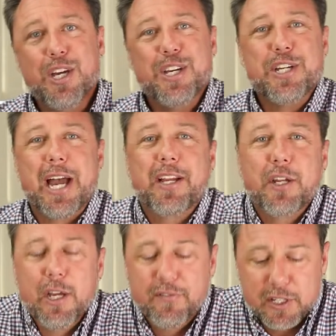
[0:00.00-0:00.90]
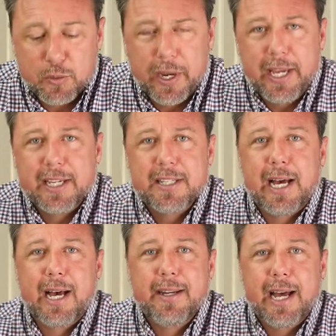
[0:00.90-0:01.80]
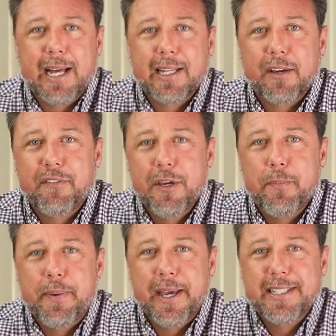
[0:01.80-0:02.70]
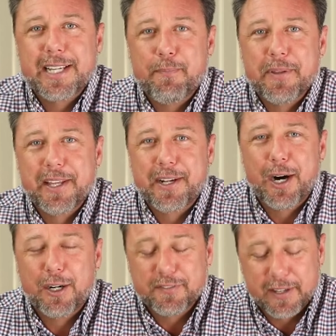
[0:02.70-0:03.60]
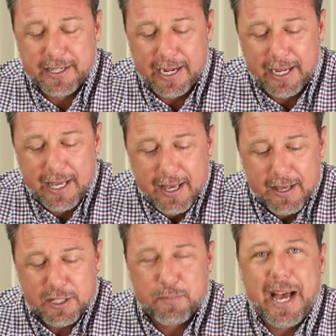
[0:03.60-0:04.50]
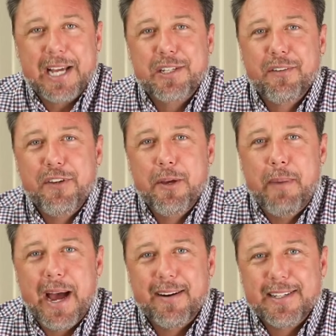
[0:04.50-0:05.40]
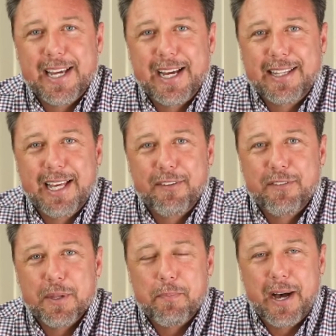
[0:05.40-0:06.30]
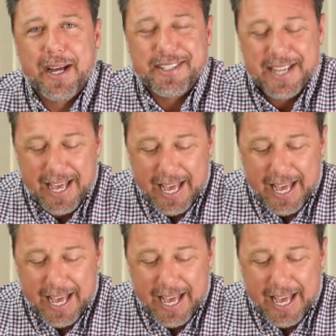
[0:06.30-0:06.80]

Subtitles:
Shane Knuth this week is nailing a few pigs up in the Gulf and smashing a few barras out there from the punt.